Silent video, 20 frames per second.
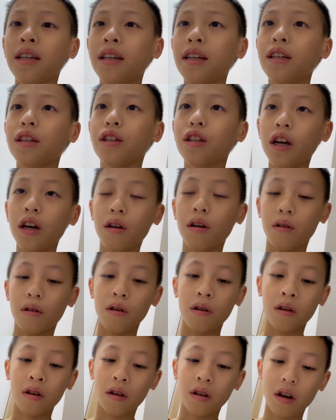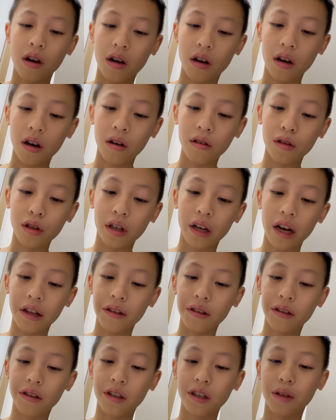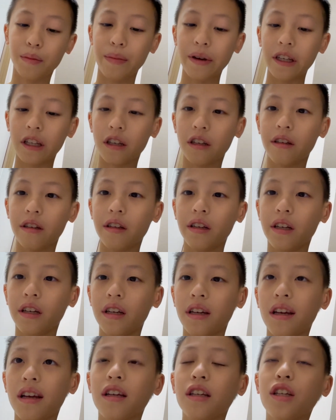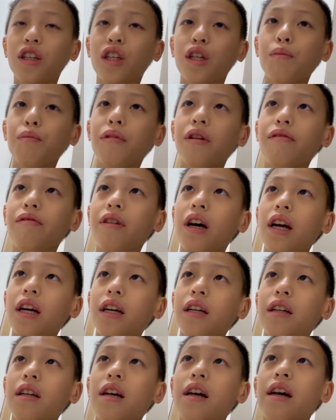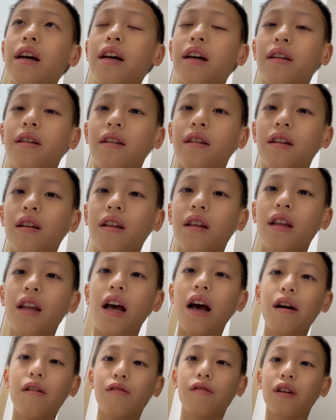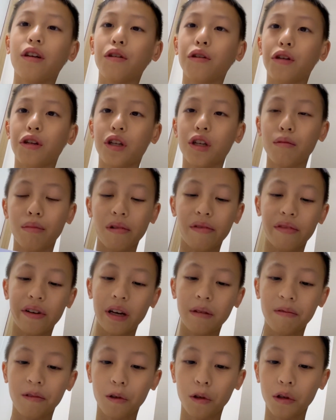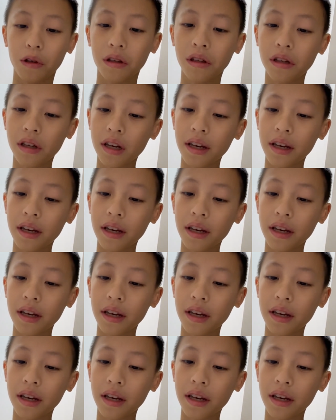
So, altogether, it's basically simplified, and I'll tell you the simplified version.